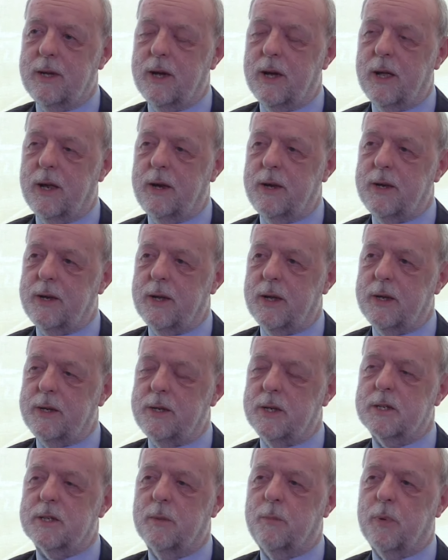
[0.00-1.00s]
and
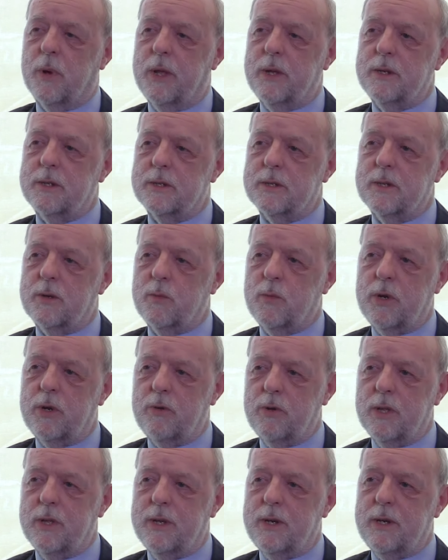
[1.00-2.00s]
disciplines that we
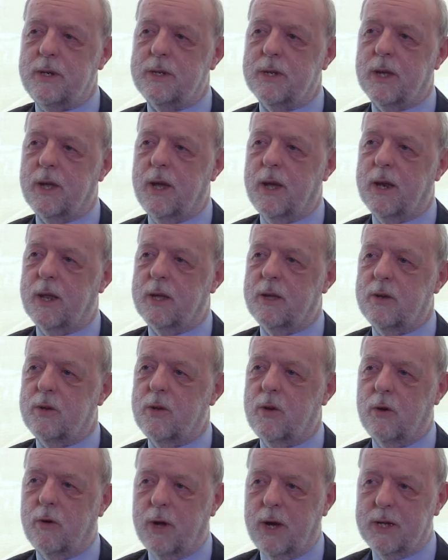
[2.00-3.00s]
really need to get a
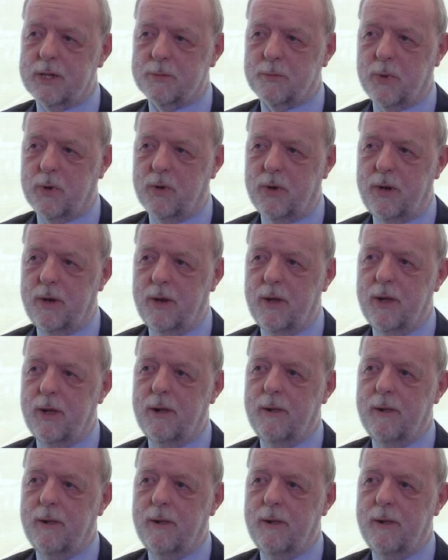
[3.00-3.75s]
good grasp on